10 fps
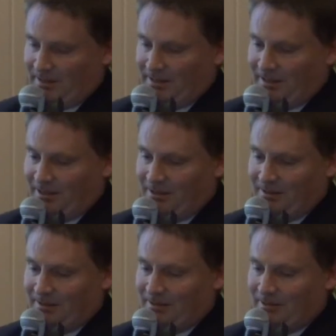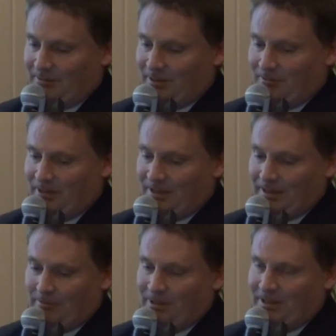You know, we
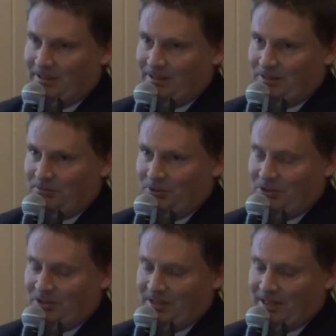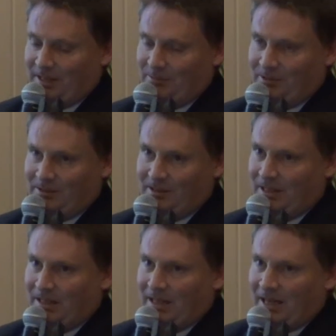need this future to happen,
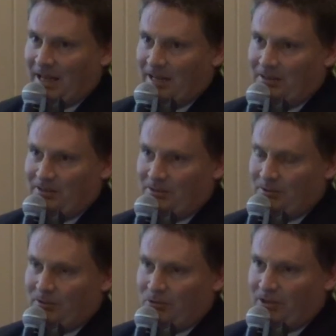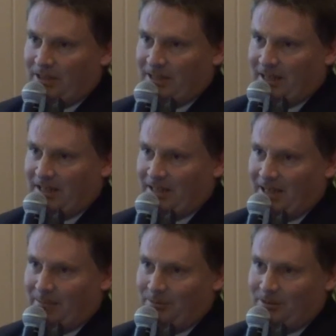and it really can't
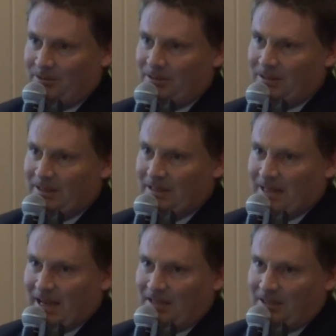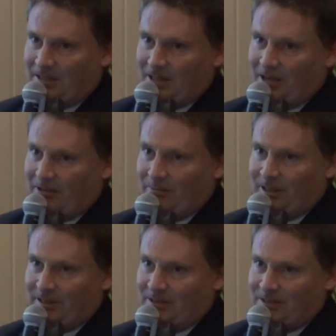happen under the current
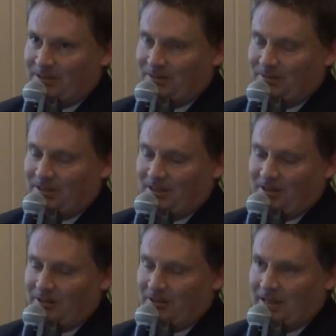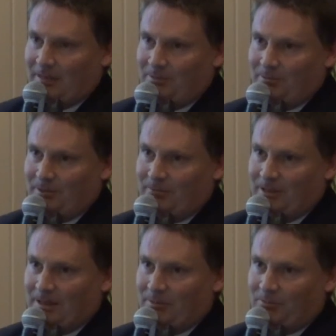money system. It can only happen when we
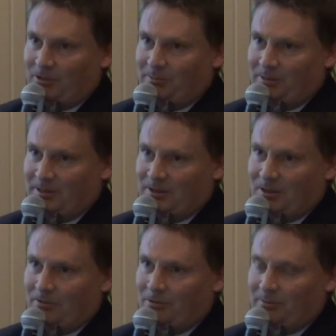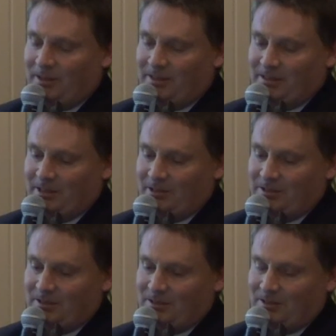have a proper sovereign monetary
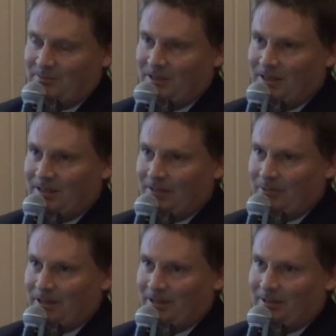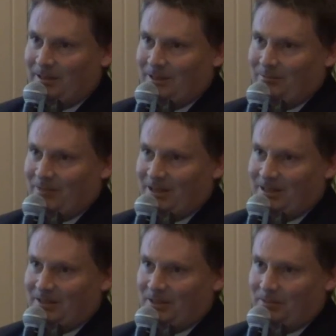system where
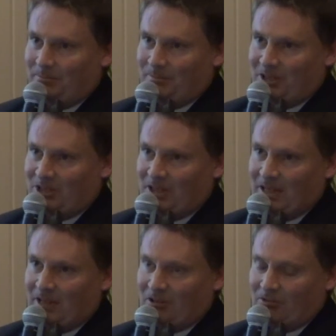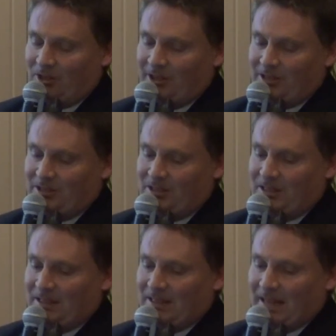money is a share, a right,
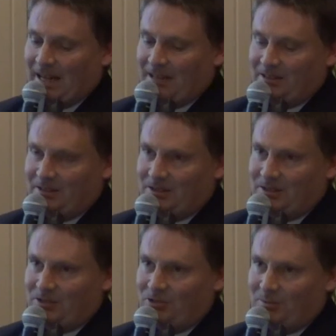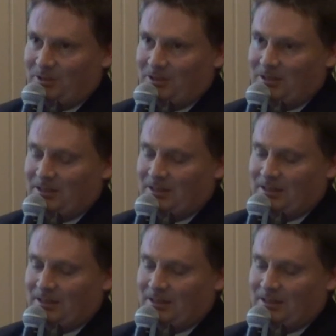and it's distributed